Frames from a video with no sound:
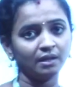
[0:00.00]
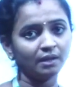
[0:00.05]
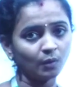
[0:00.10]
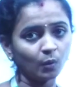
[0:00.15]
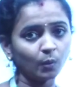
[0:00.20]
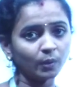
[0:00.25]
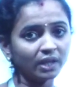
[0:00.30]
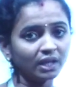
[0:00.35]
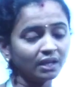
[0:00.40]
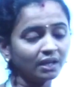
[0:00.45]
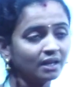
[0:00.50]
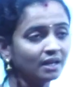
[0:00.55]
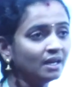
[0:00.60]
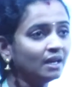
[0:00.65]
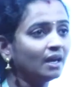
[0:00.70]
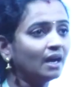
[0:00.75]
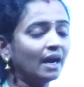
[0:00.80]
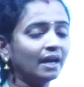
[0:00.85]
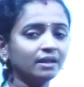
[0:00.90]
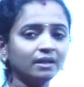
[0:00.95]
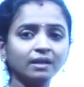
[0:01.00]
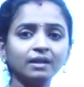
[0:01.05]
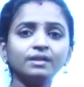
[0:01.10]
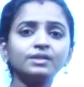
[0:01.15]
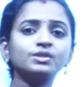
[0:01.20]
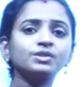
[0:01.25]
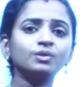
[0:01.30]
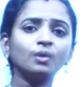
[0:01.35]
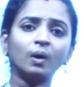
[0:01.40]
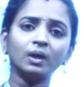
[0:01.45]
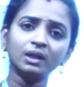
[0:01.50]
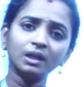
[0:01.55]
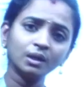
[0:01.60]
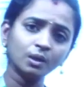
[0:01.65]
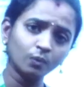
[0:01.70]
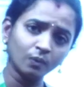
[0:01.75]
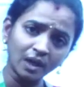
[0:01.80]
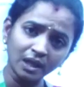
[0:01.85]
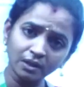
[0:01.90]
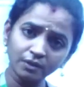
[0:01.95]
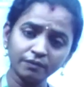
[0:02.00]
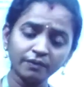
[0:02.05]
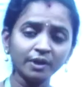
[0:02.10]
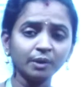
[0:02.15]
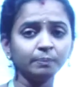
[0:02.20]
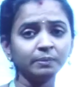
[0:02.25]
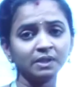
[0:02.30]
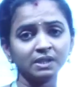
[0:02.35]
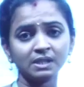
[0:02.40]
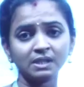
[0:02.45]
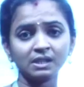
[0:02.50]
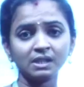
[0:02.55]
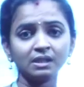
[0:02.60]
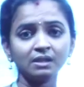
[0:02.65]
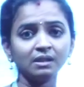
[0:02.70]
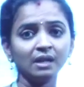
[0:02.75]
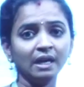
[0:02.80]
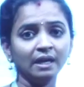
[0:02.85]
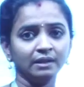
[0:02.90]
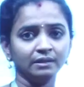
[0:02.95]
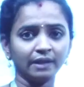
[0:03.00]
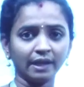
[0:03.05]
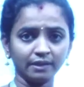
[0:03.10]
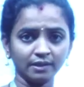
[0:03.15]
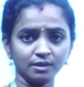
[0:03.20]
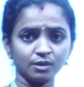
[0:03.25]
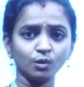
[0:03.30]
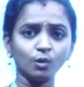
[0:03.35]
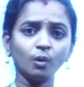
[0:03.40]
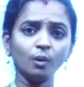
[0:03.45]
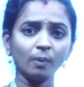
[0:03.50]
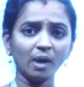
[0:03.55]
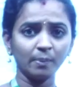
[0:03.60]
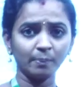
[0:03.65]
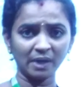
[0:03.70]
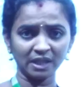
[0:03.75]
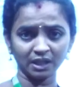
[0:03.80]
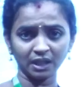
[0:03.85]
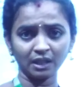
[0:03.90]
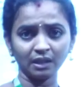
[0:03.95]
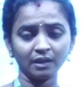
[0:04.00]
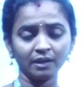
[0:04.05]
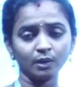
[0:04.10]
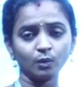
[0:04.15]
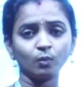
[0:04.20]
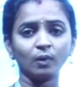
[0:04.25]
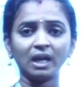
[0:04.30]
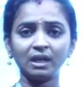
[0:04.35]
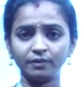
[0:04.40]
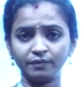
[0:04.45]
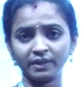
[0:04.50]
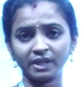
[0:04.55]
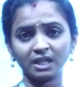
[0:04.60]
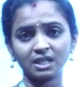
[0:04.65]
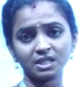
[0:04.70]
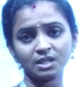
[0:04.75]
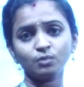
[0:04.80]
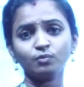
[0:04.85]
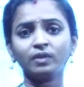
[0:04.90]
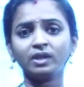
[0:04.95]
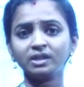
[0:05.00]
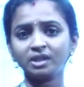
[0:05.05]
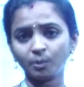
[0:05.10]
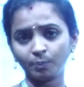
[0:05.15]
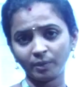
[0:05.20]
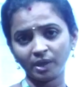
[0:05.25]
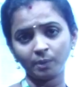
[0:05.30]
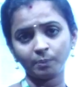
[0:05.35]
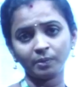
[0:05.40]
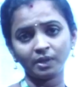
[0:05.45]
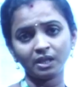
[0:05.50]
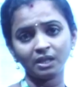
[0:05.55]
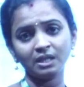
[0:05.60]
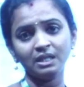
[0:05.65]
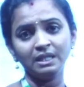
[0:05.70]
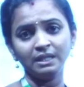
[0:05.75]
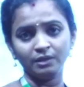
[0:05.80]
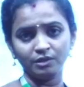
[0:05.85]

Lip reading: Okay, and he is not a qualified person, there is no a particular qualification for the people.